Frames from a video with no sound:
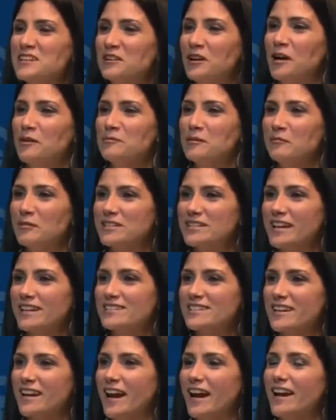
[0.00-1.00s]
called me one day and
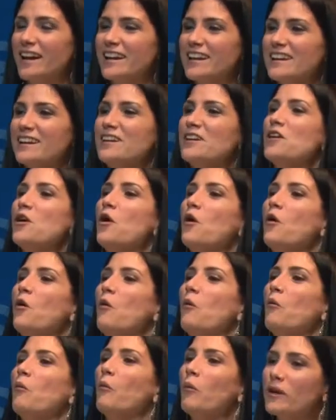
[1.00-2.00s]
said, "Hey,
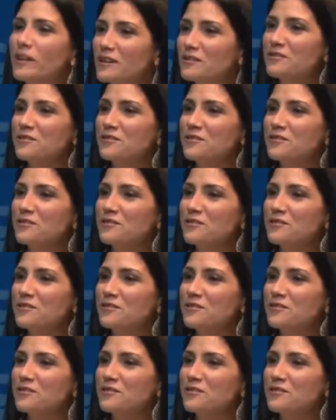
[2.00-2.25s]
what do you